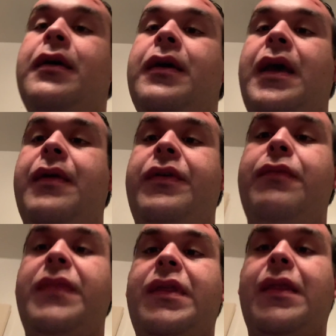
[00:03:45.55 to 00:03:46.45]
And when you
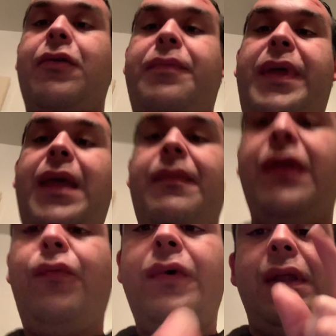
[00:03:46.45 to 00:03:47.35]
miss a little
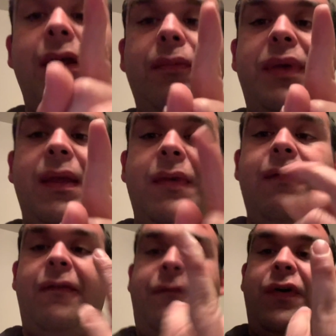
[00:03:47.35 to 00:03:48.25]
payment, one little
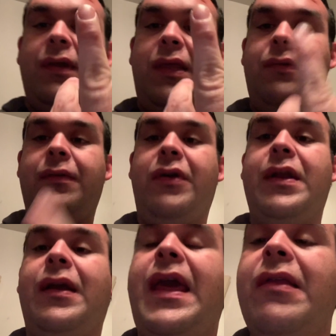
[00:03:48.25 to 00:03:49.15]
payment, fuck you, they're going
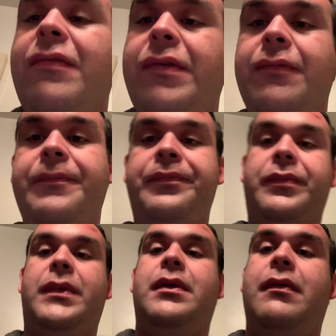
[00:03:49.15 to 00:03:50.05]
to cancel you,
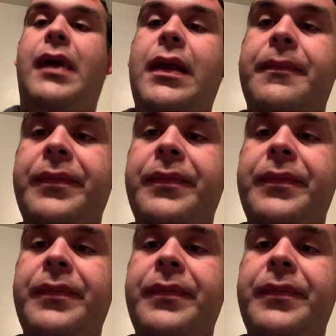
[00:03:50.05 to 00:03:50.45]
right?